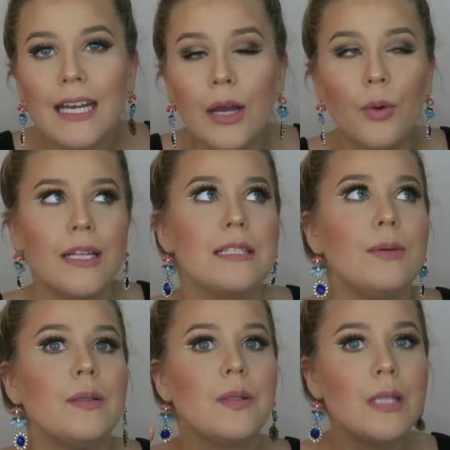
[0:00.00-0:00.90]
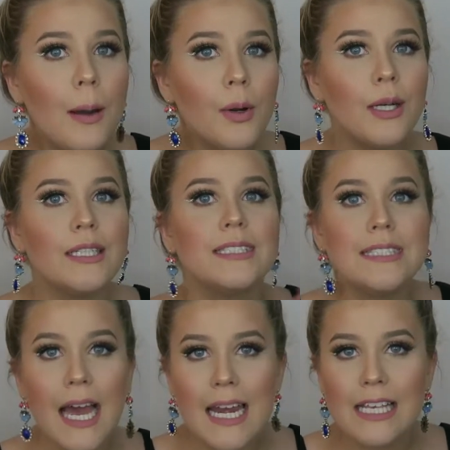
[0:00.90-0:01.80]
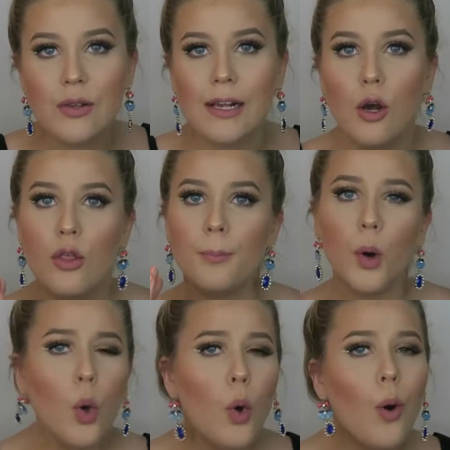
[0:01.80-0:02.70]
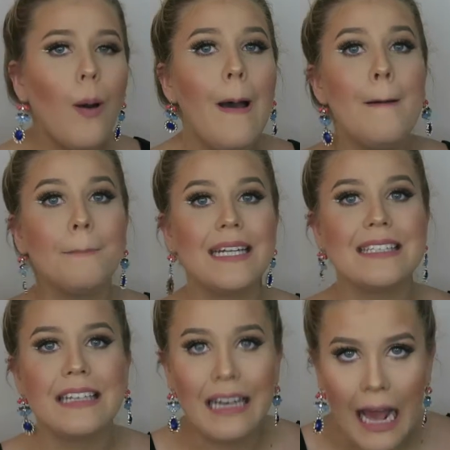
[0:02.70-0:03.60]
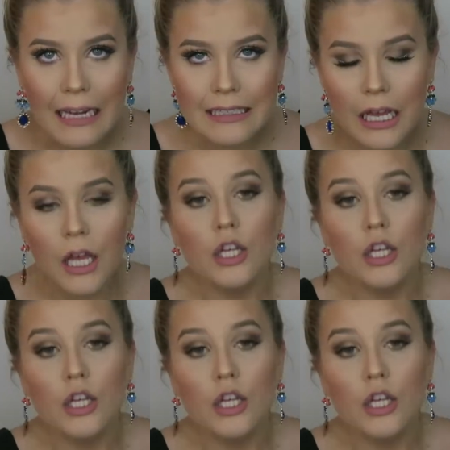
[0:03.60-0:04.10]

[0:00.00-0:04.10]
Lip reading: I want it to be summer and sunny so I can go to the pool, but it's not.